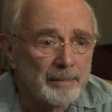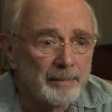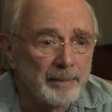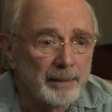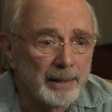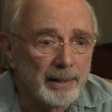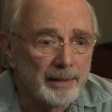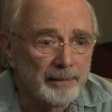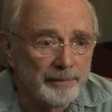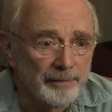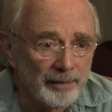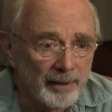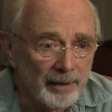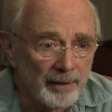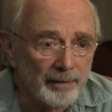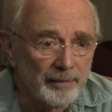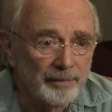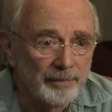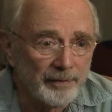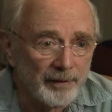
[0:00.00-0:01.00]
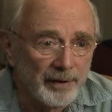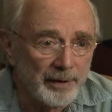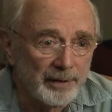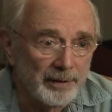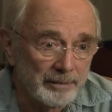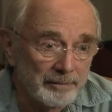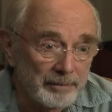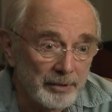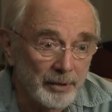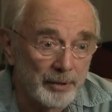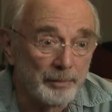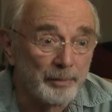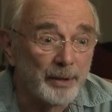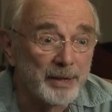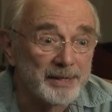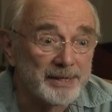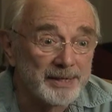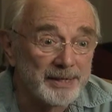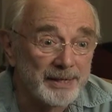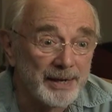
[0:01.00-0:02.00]
but I've followed fun to the
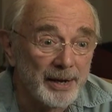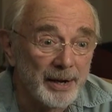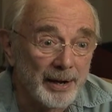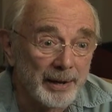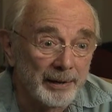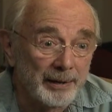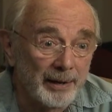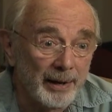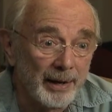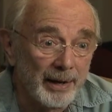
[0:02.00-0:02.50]
present day.